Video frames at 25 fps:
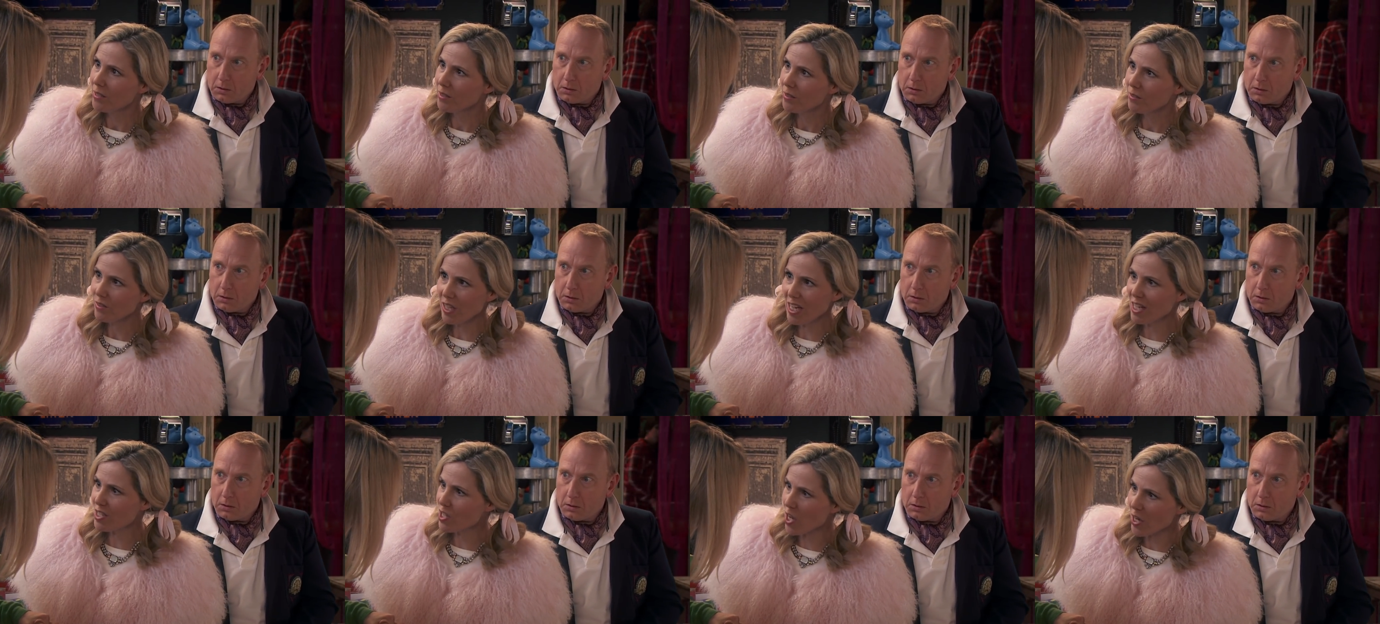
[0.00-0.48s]

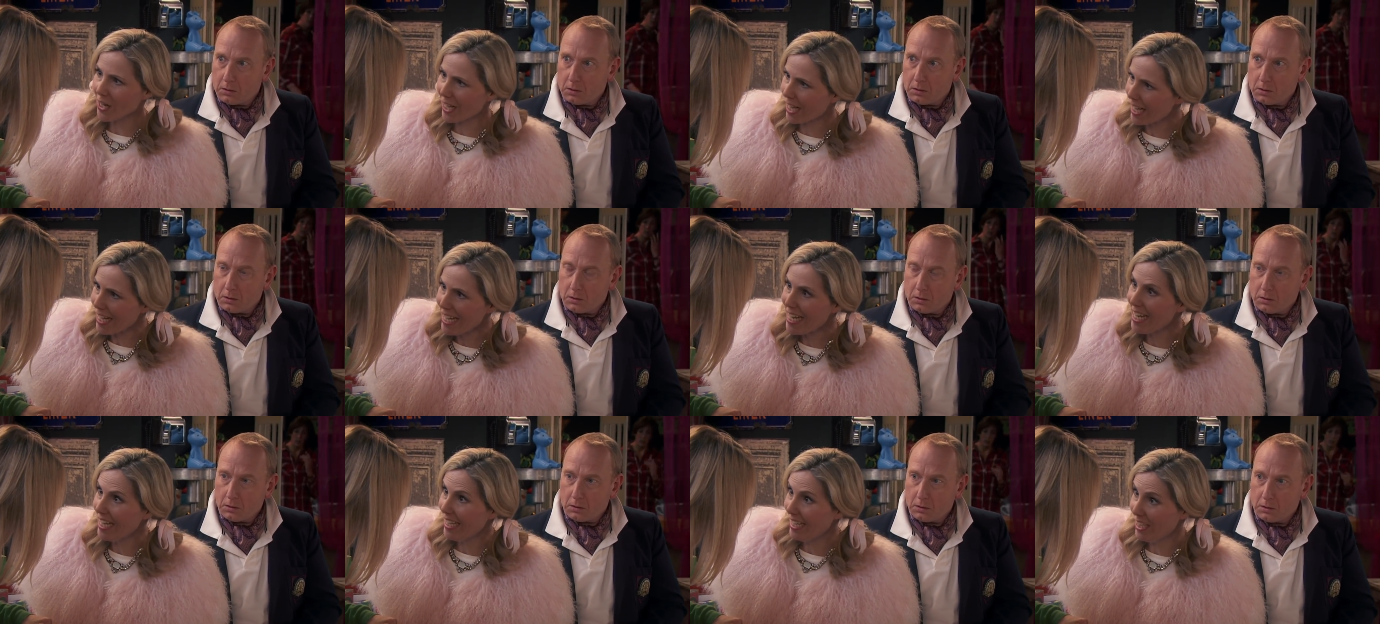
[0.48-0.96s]
Speaker 1: Things are
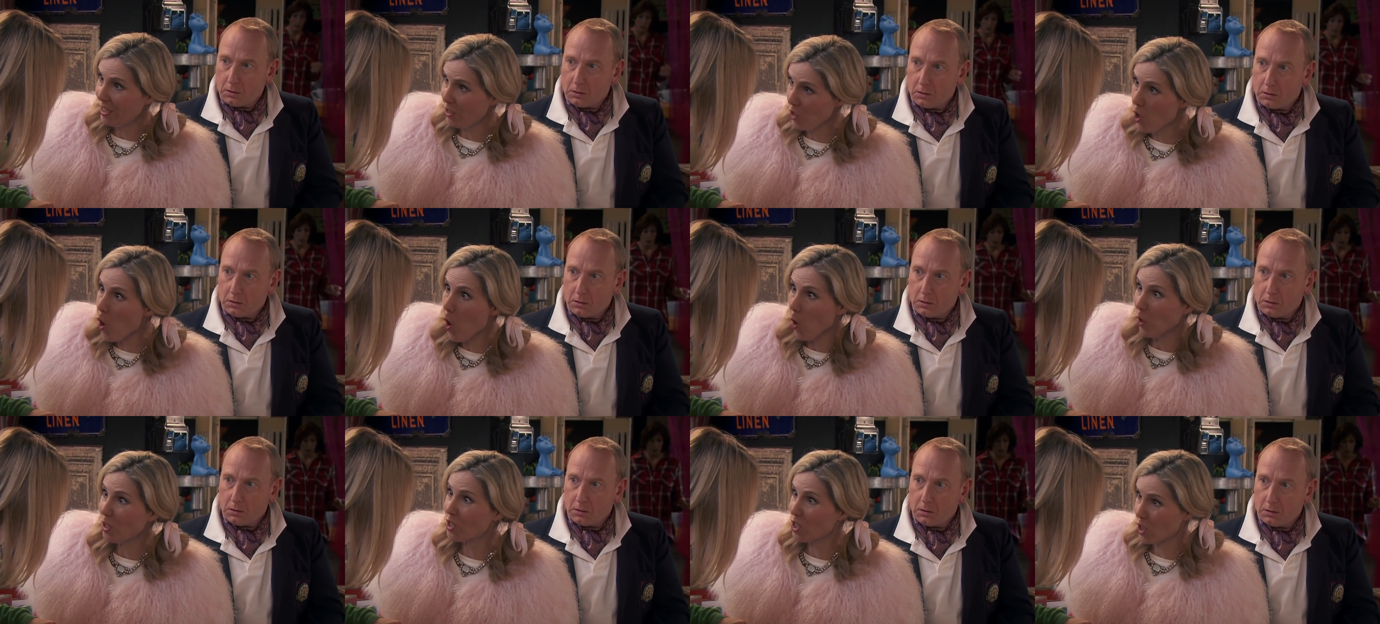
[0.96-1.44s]
clearly
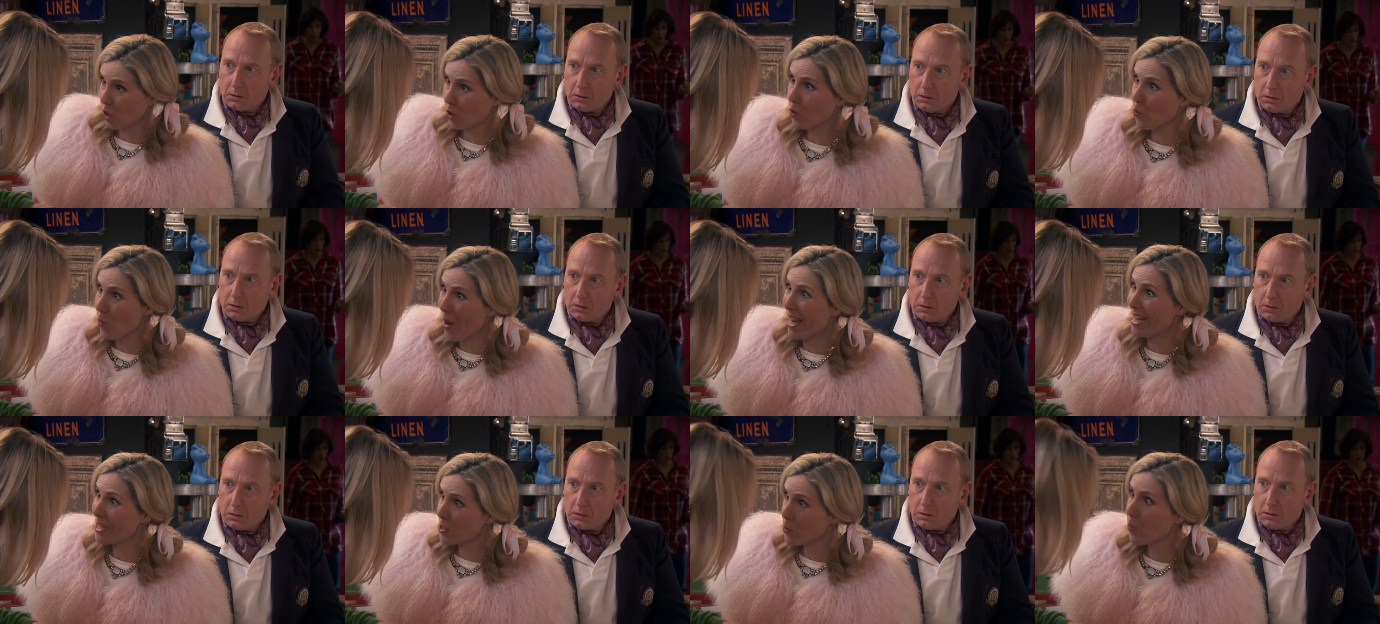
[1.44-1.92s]
not
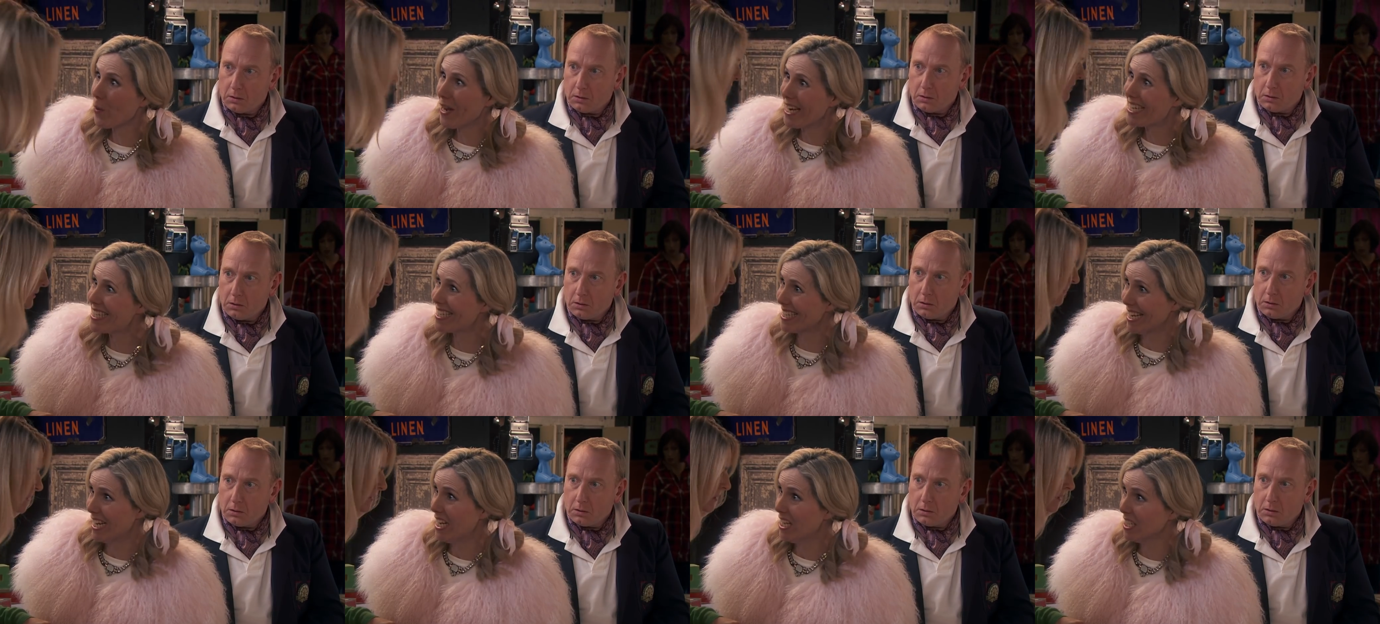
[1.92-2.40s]
Great
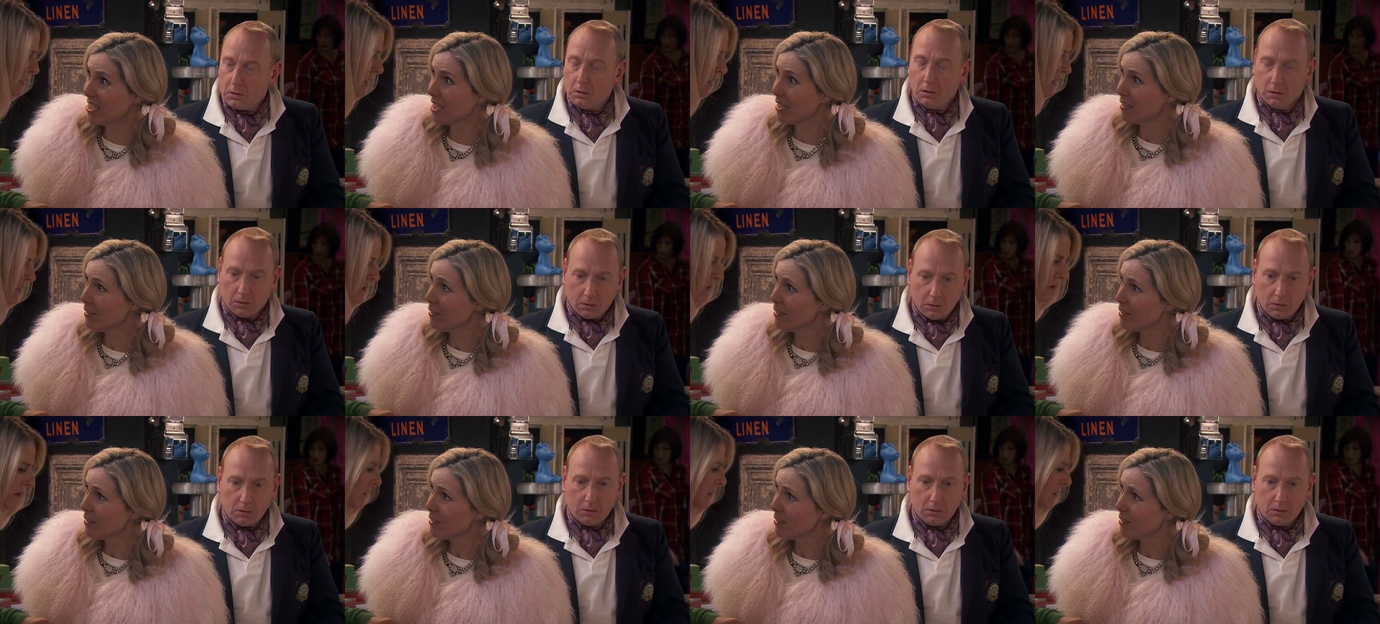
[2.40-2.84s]
Winslet. No.